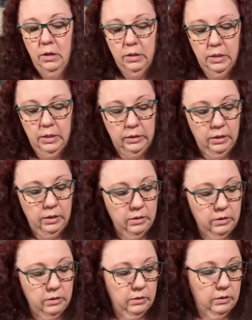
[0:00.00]
This
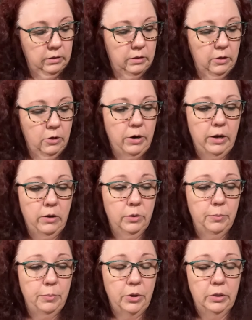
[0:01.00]
is the
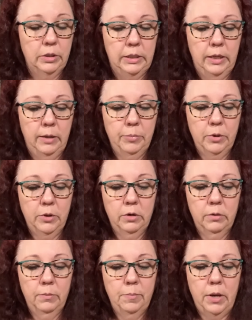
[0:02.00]
Crowned Bird
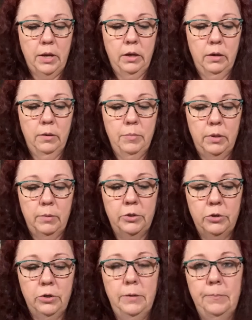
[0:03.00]
Sampler by Plum
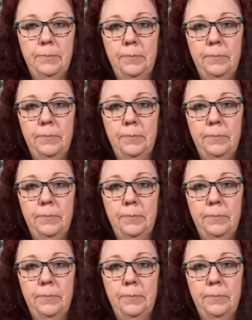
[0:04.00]
Street.